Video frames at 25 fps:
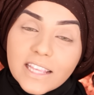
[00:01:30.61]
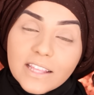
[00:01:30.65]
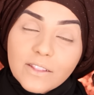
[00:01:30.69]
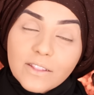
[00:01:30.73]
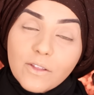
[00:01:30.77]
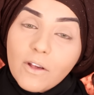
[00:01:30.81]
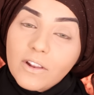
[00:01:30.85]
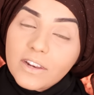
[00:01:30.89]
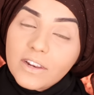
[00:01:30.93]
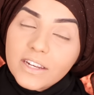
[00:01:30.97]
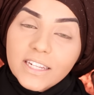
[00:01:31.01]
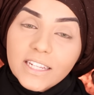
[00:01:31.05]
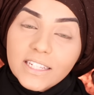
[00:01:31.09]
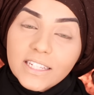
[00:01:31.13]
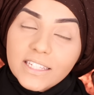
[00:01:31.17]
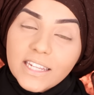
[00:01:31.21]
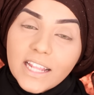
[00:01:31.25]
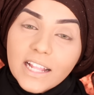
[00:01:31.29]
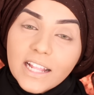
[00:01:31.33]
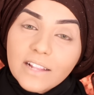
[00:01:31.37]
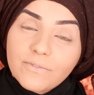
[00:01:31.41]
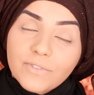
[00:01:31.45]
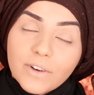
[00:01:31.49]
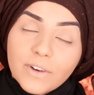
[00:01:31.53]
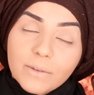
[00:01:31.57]
can already
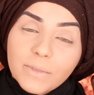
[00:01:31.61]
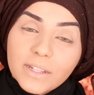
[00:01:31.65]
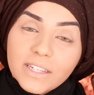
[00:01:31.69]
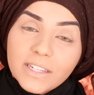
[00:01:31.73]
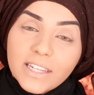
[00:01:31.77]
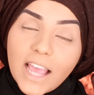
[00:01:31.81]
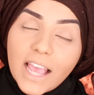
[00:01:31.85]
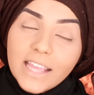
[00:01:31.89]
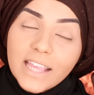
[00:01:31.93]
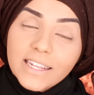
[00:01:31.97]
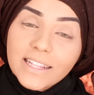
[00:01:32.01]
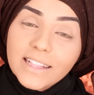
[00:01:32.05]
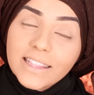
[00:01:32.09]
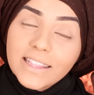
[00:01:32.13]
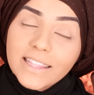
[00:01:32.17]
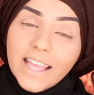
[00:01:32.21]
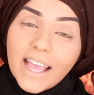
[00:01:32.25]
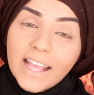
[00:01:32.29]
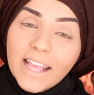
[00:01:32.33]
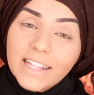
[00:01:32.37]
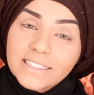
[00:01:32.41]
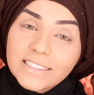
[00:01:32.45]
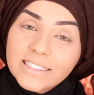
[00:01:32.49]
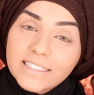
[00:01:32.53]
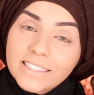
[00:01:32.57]
tell from the title
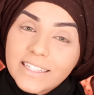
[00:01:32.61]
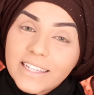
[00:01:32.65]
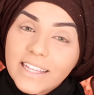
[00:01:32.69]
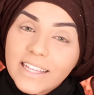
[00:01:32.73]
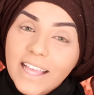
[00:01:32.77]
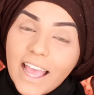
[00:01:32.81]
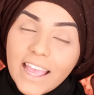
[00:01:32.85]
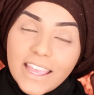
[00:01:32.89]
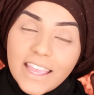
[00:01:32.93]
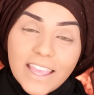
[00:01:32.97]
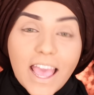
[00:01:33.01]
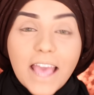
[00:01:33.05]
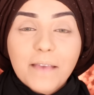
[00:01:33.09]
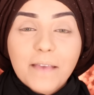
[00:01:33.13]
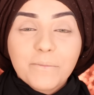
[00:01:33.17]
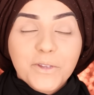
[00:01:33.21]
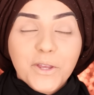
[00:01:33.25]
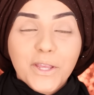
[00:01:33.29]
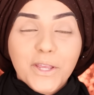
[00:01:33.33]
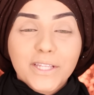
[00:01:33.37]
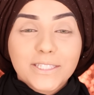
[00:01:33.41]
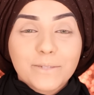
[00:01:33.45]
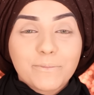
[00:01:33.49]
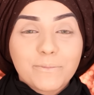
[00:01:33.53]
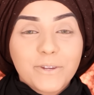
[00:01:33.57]
that I am
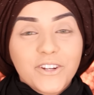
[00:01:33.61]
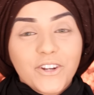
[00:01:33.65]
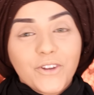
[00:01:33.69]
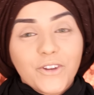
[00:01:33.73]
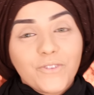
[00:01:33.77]
going to be